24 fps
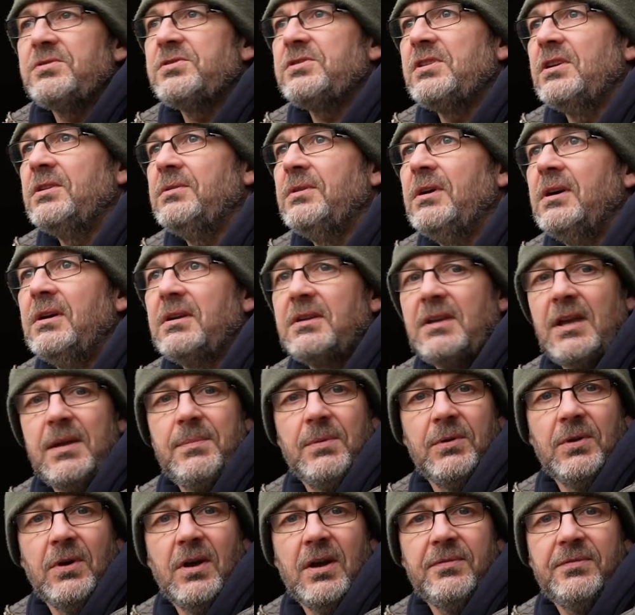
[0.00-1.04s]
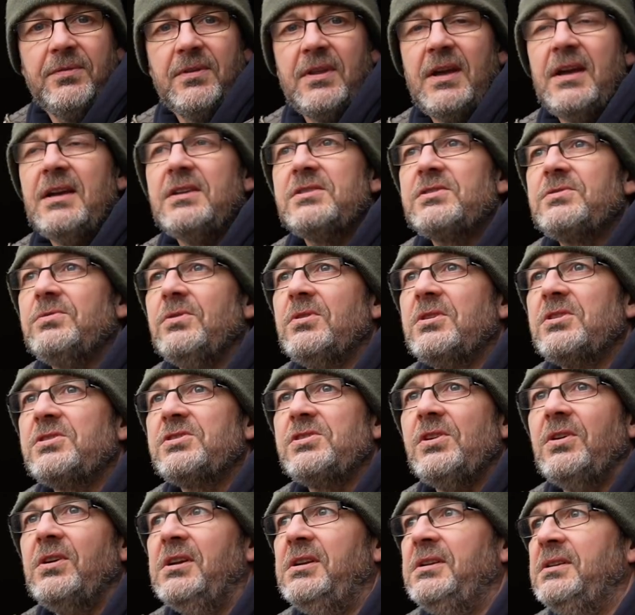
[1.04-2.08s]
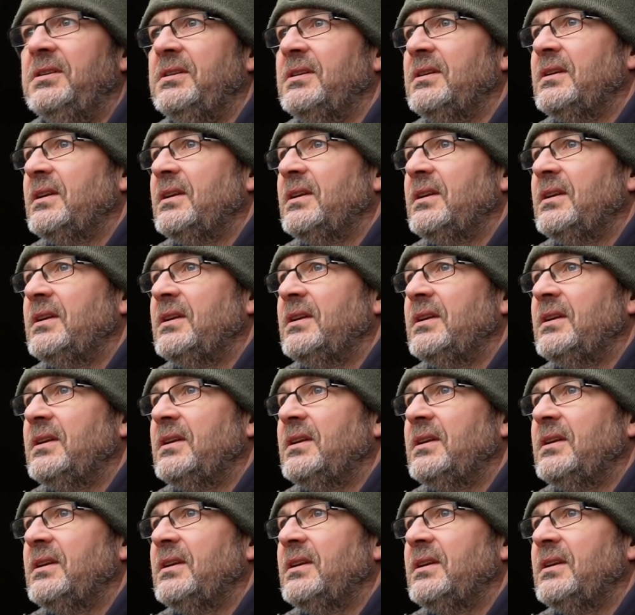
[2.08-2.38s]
So keep an eye out for that. It's quite exciting.